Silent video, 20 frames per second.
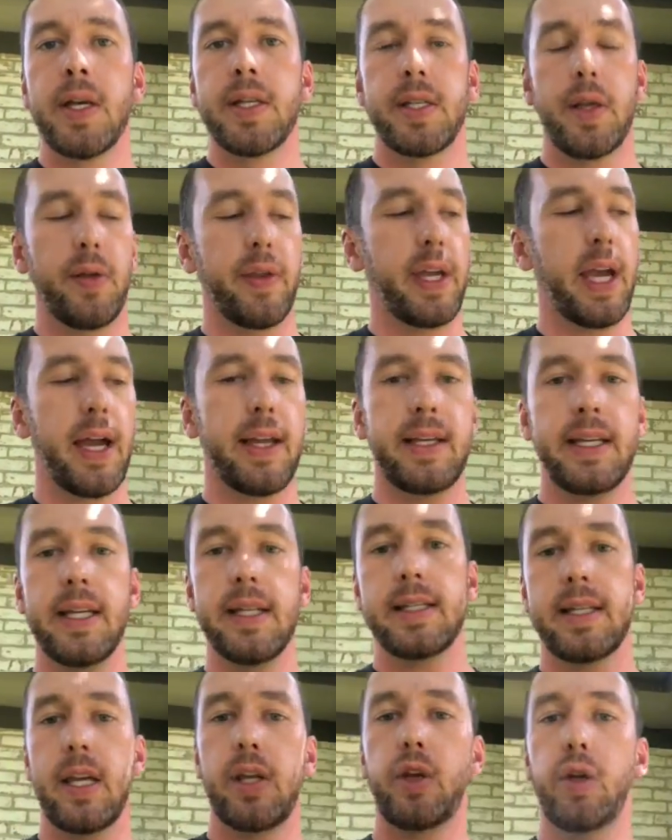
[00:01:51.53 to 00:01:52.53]
So the idea
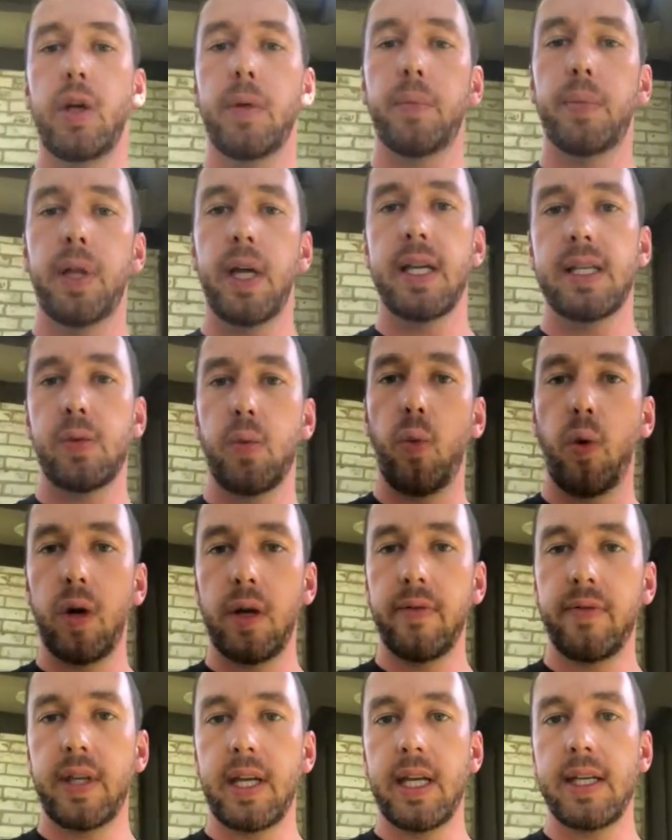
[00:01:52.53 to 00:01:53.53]
is that you can place one
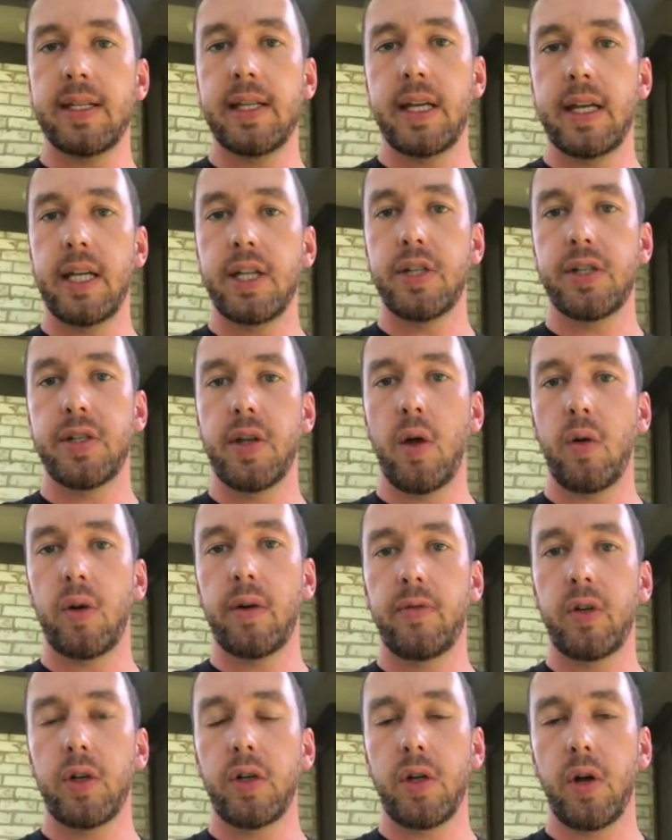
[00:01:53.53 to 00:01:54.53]
of these in each zone
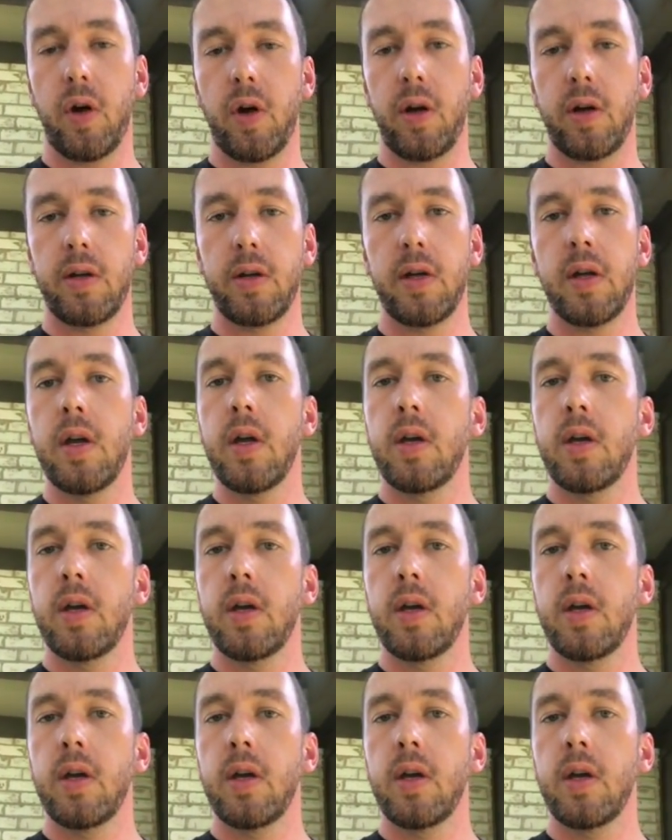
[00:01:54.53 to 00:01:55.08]
of your yard.